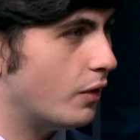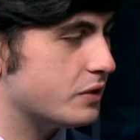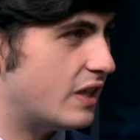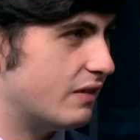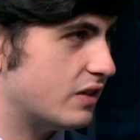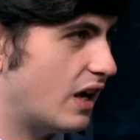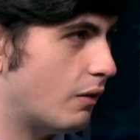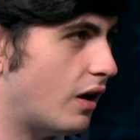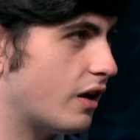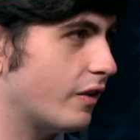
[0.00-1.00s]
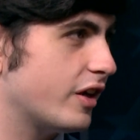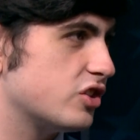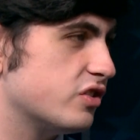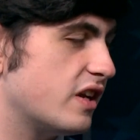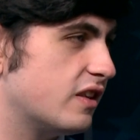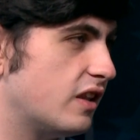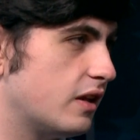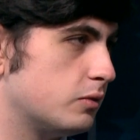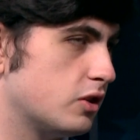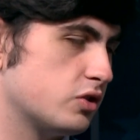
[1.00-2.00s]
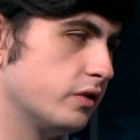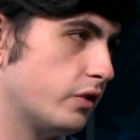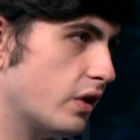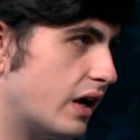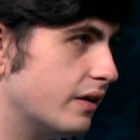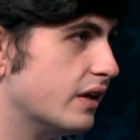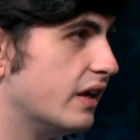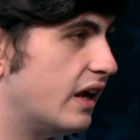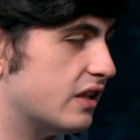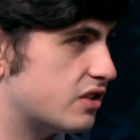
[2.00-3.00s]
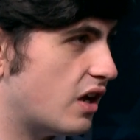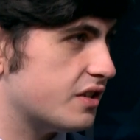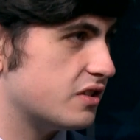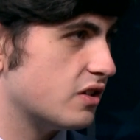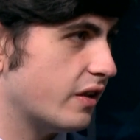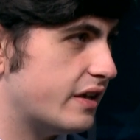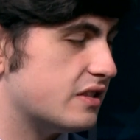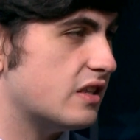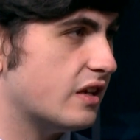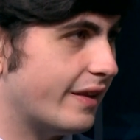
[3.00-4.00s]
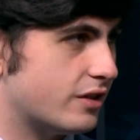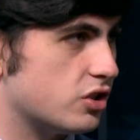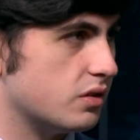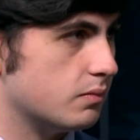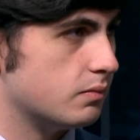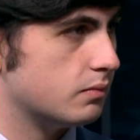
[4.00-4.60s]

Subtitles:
votes they have to count on election day than they initially thought, and it's causing delays in the election.